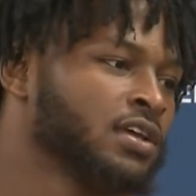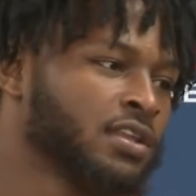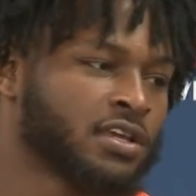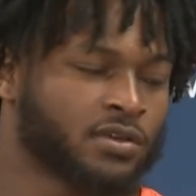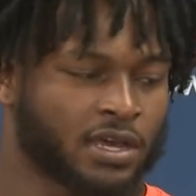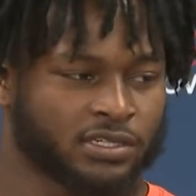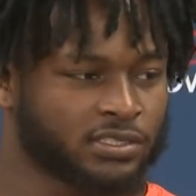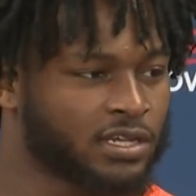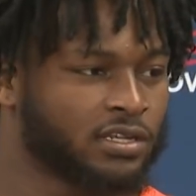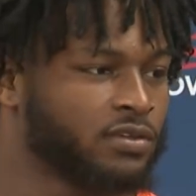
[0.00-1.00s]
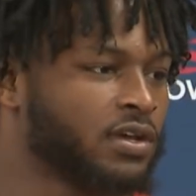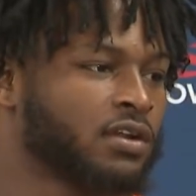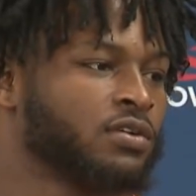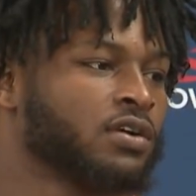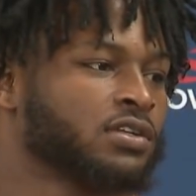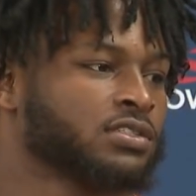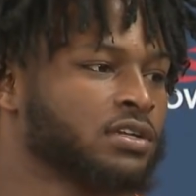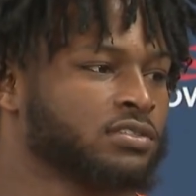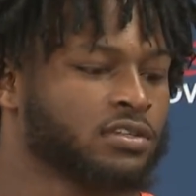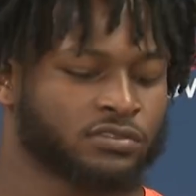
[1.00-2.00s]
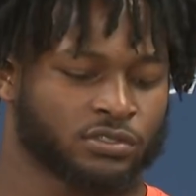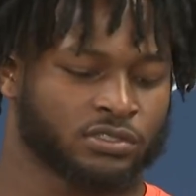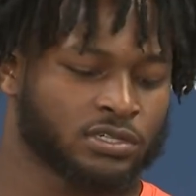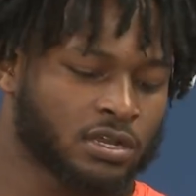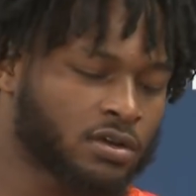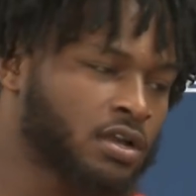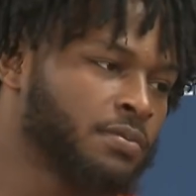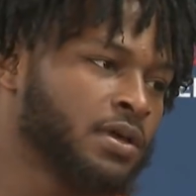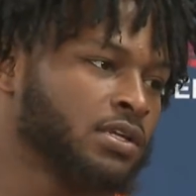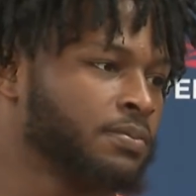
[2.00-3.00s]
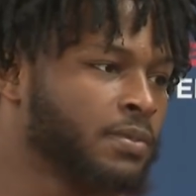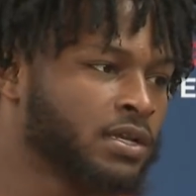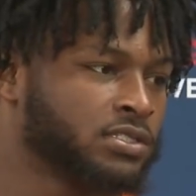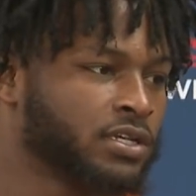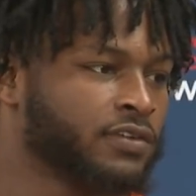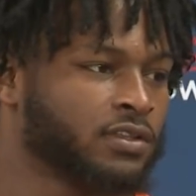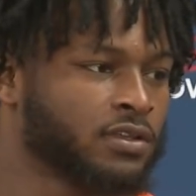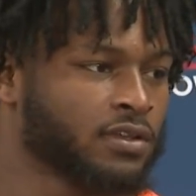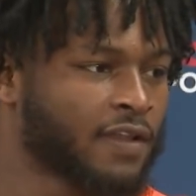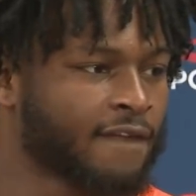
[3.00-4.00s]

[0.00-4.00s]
like, you got to study, you got to do all this kind of stuff, so you just got to know how to manage everything.